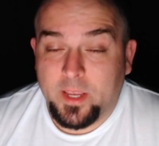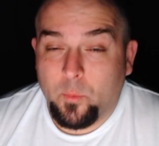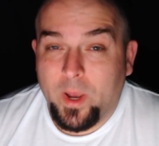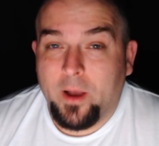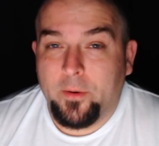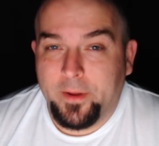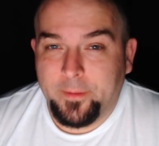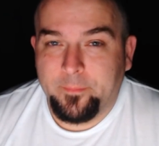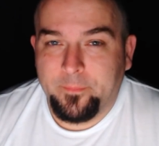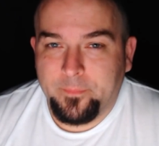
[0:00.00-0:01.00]
It's like, wow,
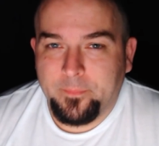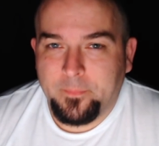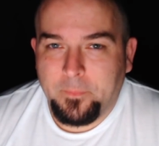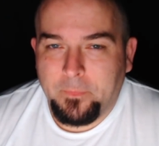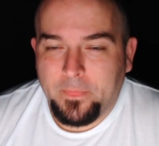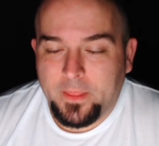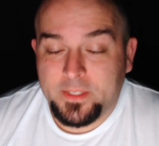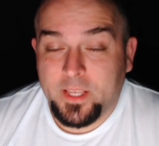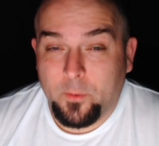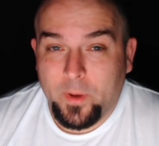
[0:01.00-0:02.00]
huh?
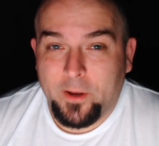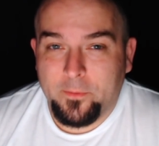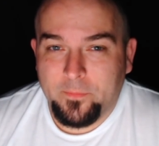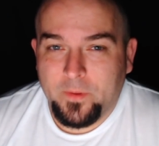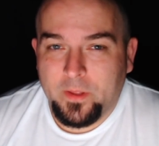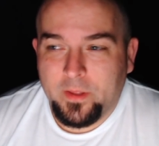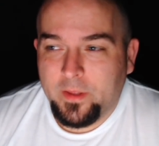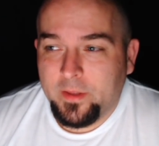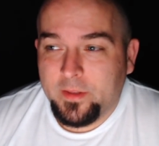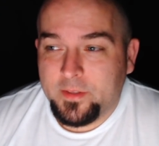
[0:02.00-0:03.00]
Like, wow.
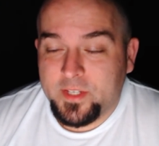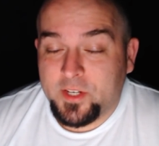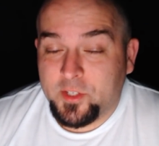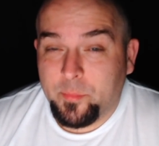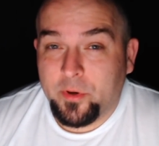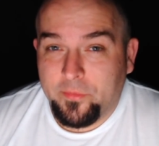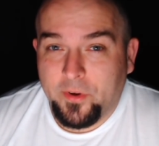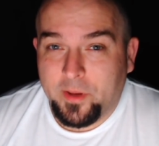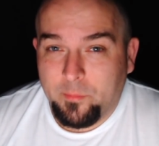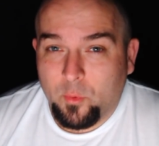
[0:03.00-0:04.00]
It's actually pretty
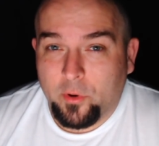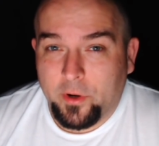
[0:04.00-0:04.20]
fucking